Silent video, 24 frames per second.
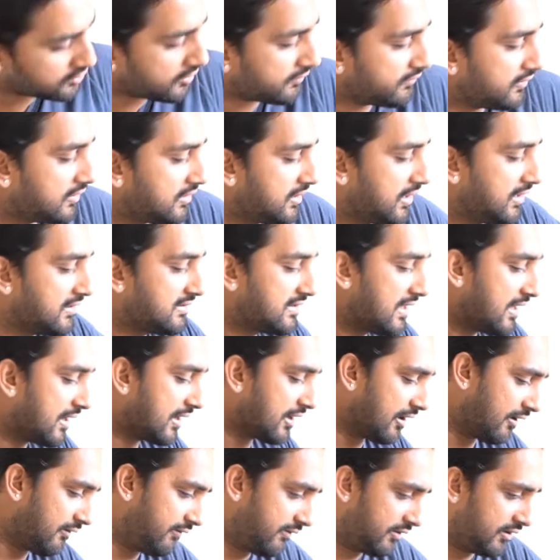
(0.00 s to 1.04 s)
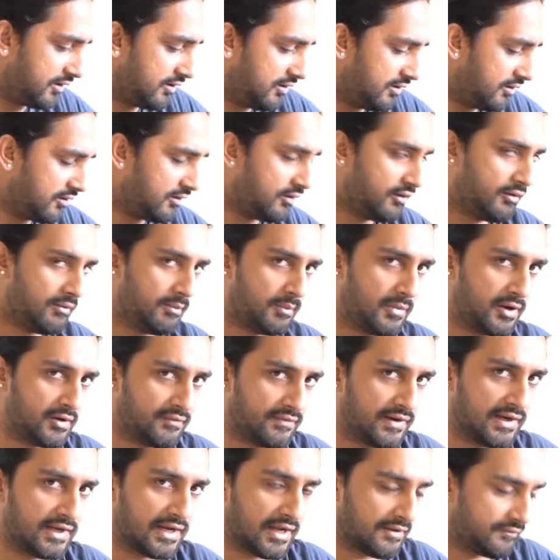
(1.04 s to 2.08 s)
of the things I covered, but
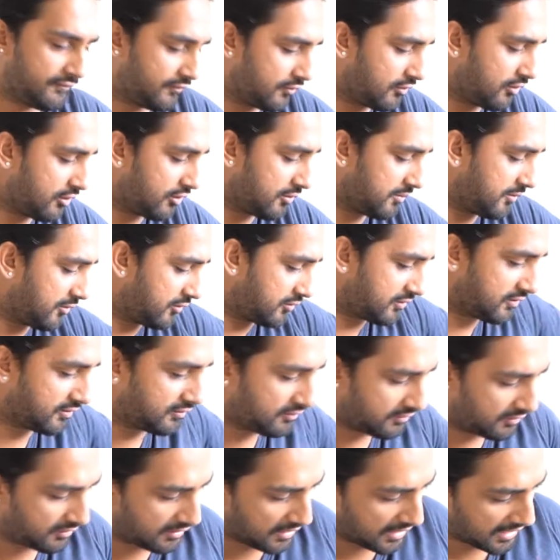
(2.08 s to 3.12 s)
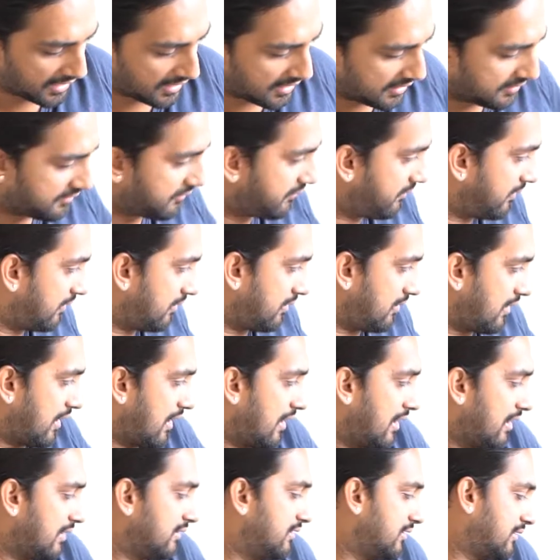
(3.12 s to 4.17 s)
wait, I forgot about
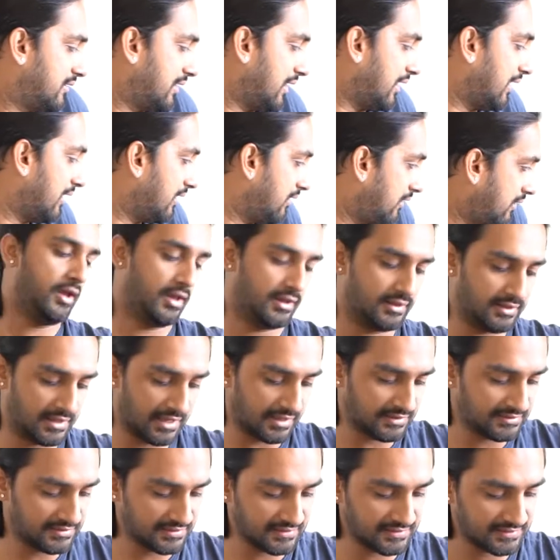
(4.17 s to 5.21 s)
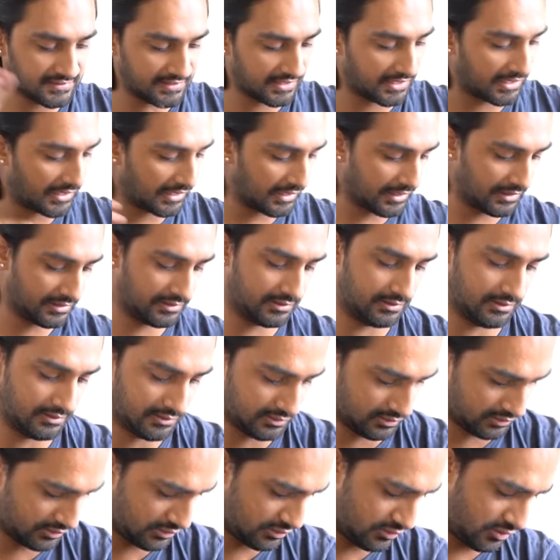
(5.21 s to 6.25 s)
another thing. There's this secret,
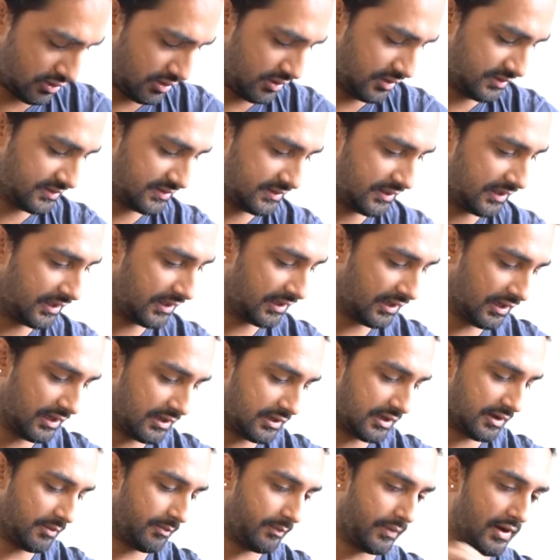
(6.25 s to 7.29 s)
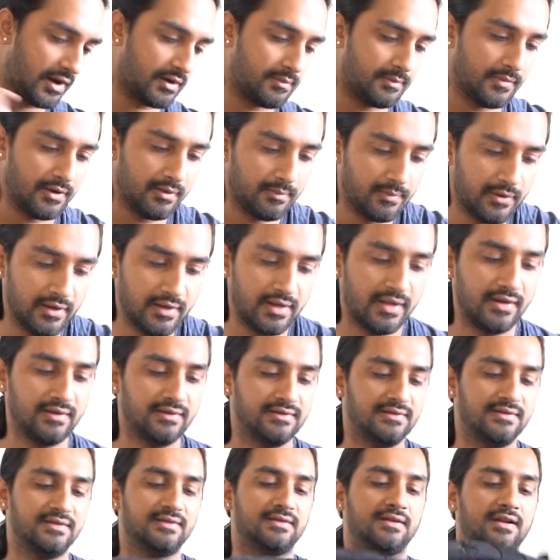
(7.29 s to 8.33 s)
not a secret compartment, but there
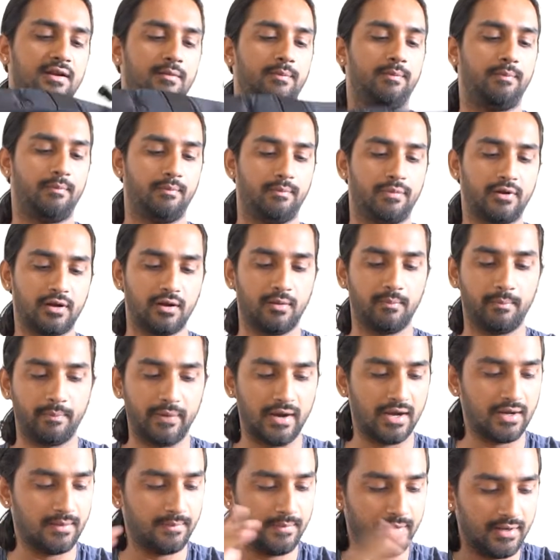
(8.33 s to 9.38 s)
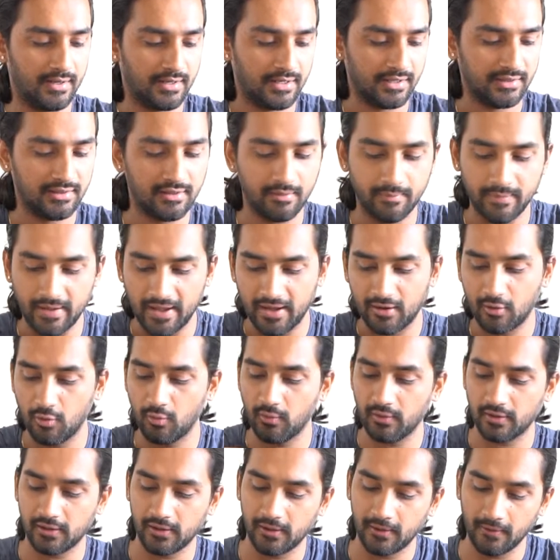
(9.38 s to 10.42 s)
is this compartment in the bag
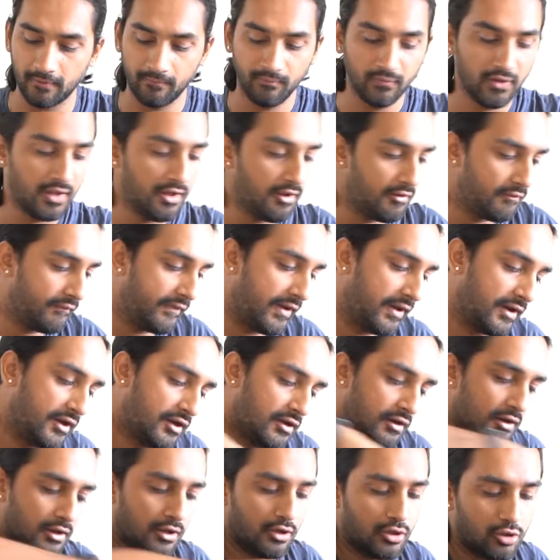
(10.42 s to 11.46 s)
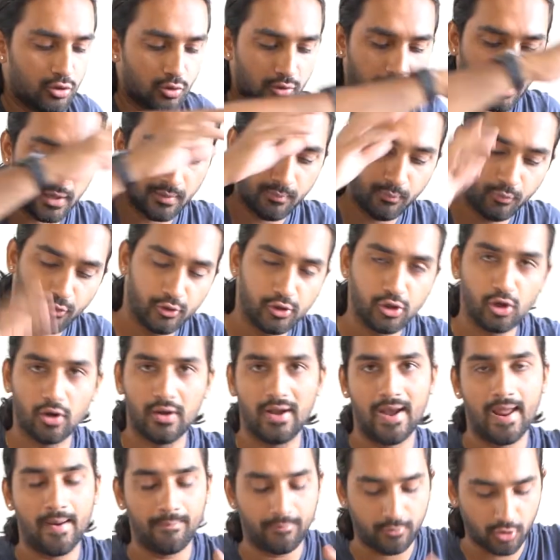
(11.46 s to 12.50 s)
over here wherein you can put your
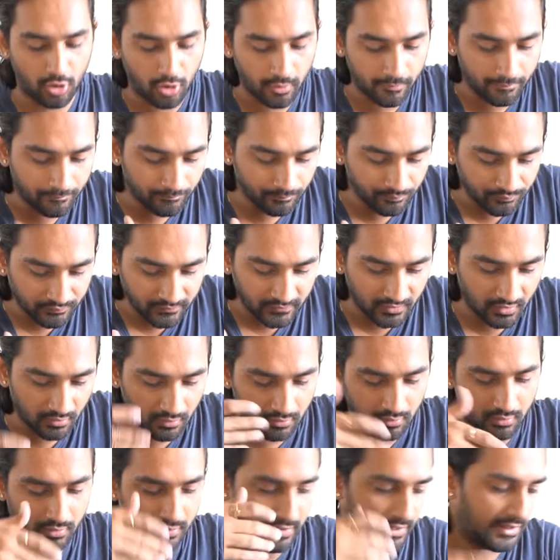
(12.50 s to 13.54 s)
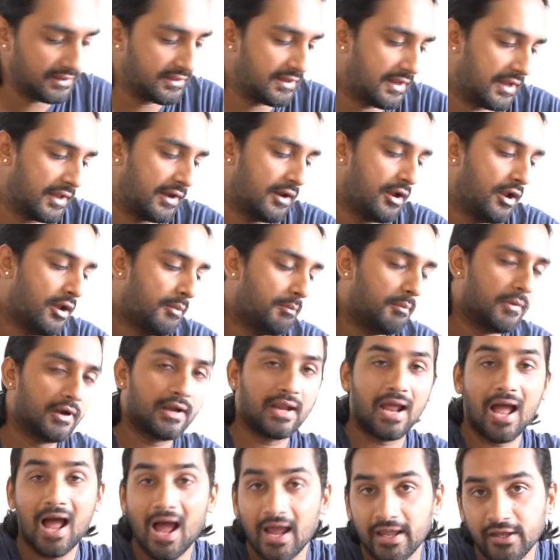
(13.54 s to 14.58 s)
laptop in there,
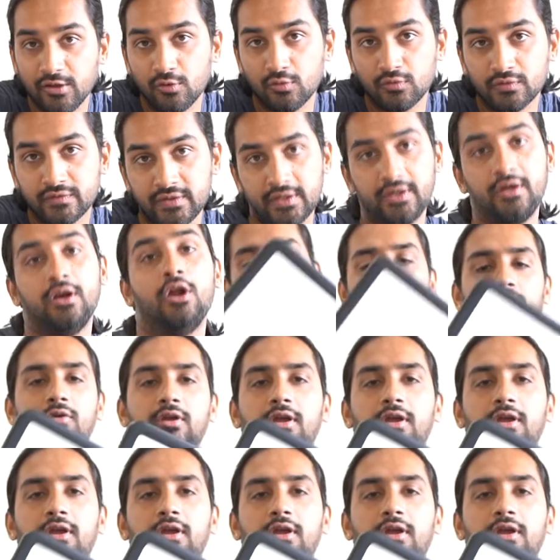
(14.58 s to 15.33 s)
but I use it to